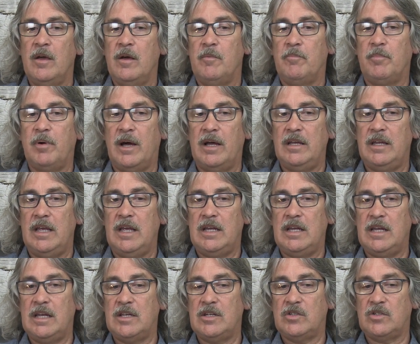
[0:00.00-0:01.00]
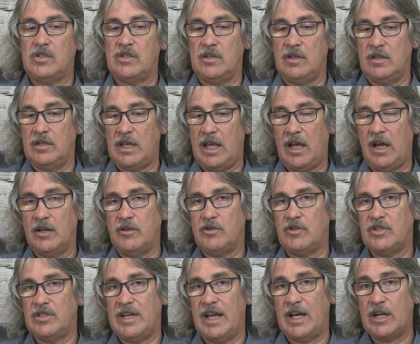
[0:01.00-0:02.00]
But it is, they
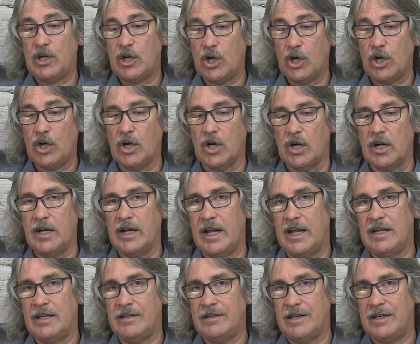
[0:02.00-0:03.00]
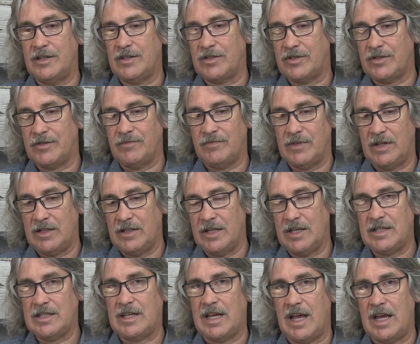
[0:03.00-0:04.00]
understand her and his, in
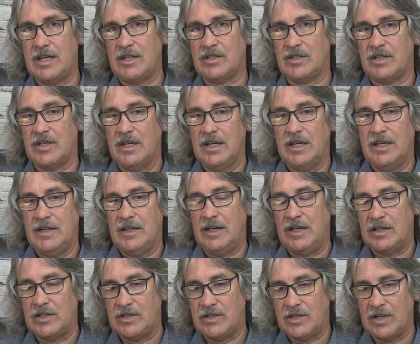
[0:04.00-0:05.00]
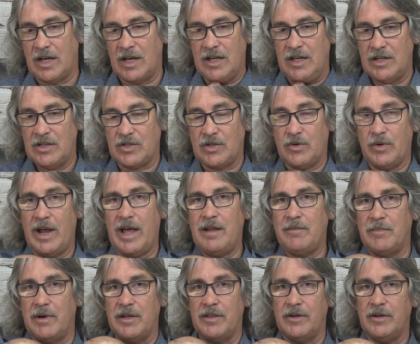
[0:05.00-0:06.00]
this case, his
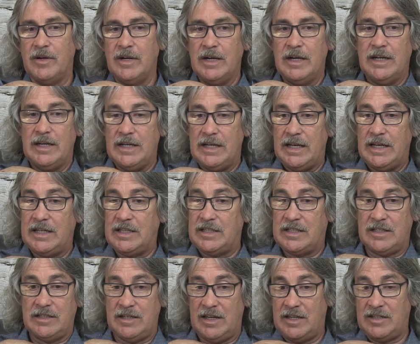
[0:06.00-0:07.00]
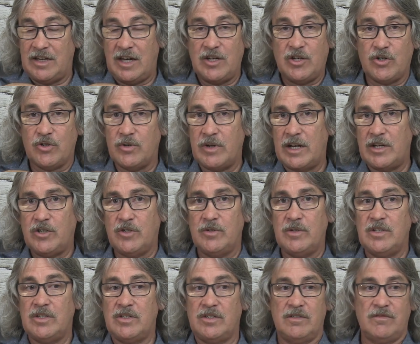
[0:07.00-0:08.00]
grandmother is a
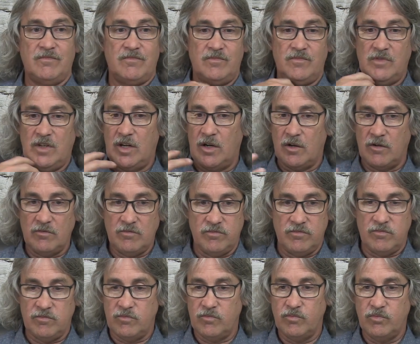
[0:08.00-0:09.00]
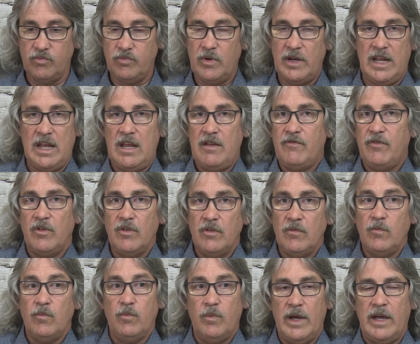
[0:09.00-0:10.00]
treacherous, evil,
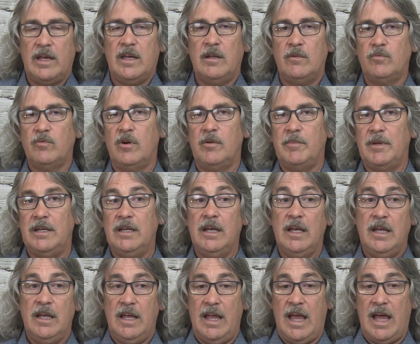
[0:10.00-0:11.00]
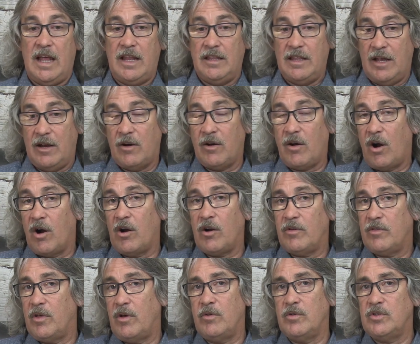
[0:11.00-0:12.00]
wicked woman, and there are
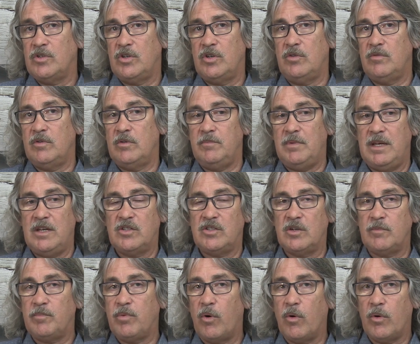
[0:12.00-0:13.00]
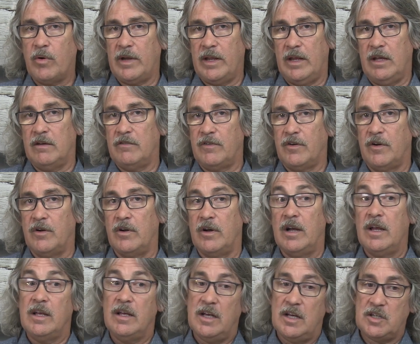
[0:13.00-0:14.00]
those who would be supporting of her,
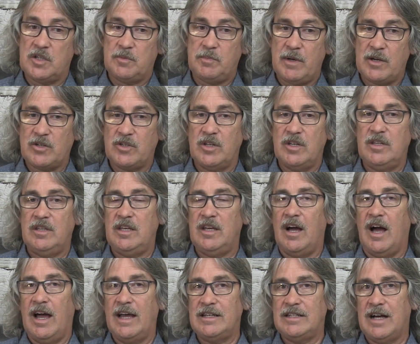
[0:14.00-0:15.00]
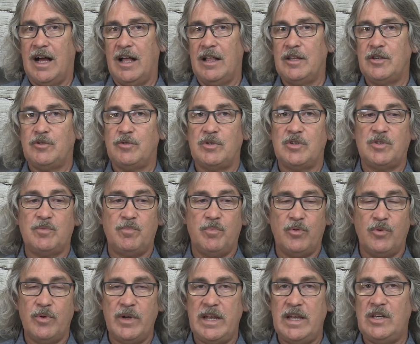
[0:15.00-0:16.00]
especially the idolatrous
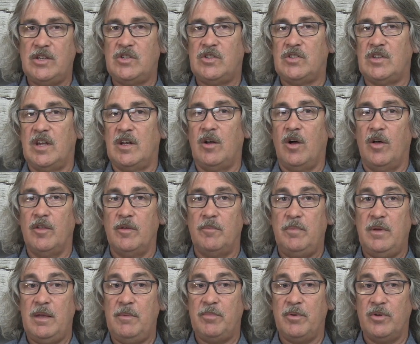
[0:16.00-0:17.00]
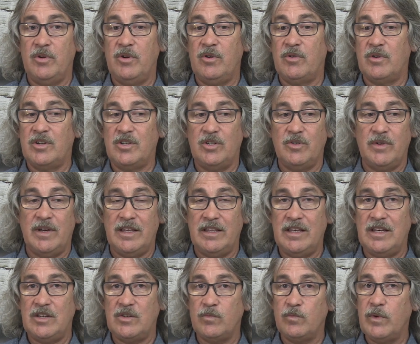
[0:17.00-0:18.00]
priests and all the people who are doing
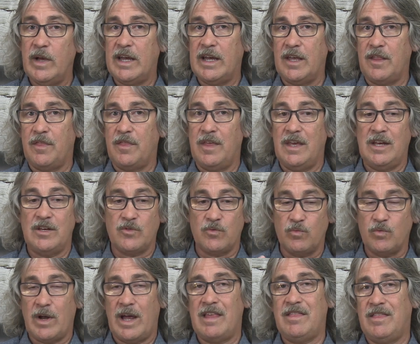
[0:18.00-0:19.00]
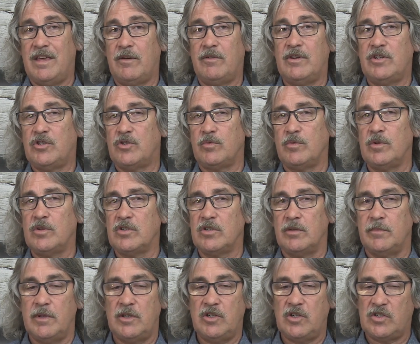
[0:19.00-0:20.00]
these wicked things right there in
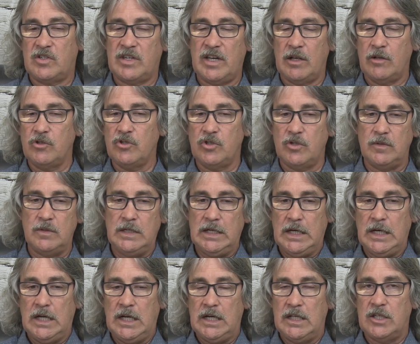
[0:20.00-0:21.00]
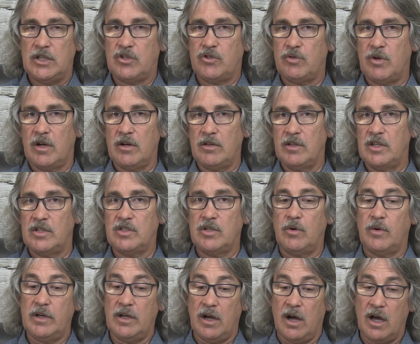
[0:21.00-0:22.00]
Jerusalem. It just tells you the struggle that's
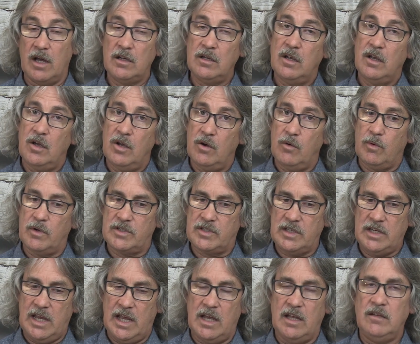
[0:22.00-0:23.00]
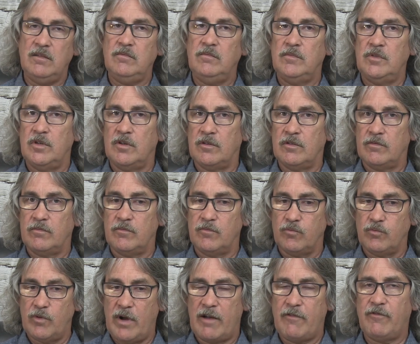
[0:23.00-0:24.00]
going on. Once again, your
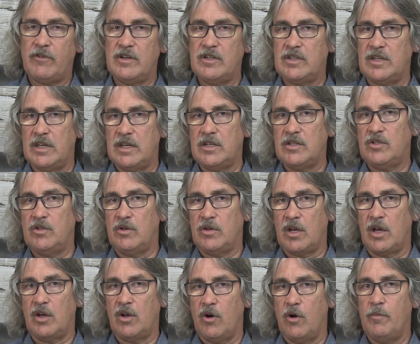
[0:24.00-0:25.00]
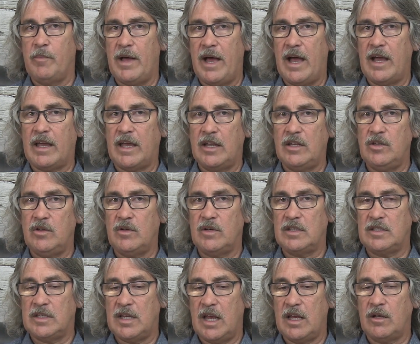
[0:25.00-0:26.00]
reference is, you can go back and you
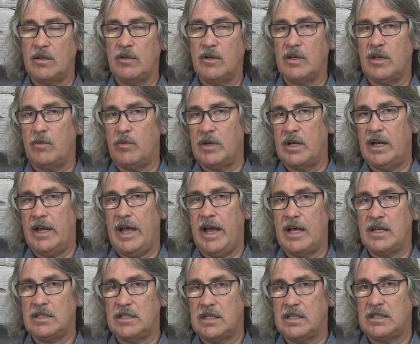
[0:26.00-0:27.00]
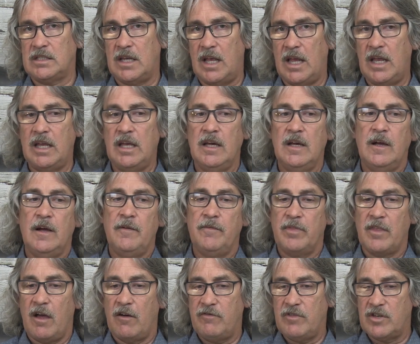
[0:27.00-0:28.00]
can take a look at what it has to say
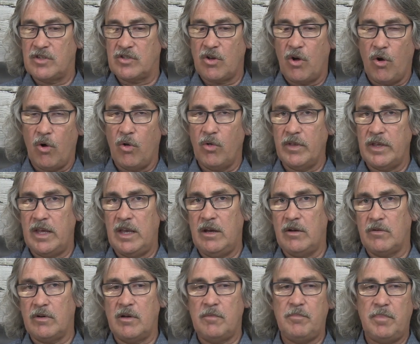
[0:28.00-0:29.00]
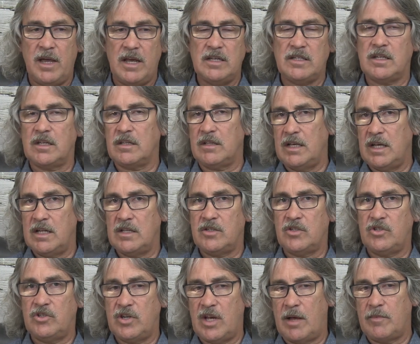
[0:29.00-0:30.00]
of this whole era. Basically, it's
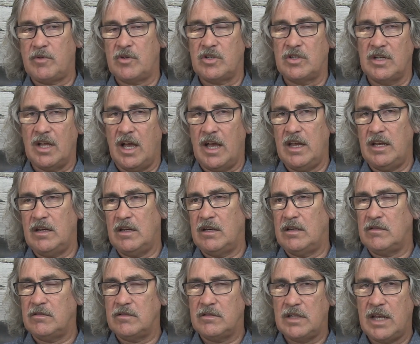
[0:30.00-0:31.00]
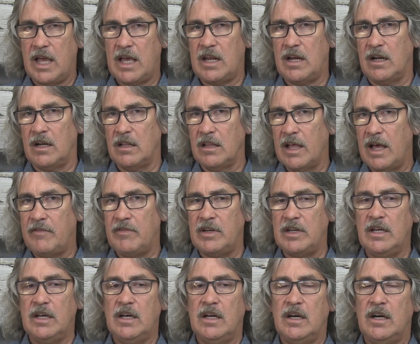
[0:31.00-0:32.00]
chapters 9 and 10 and 11
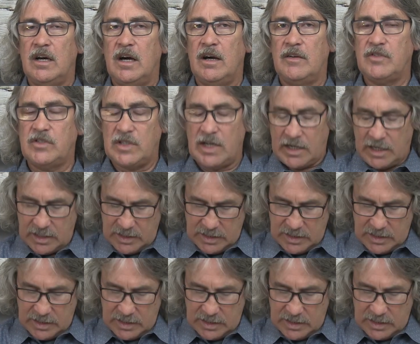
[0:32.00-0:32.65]
of 2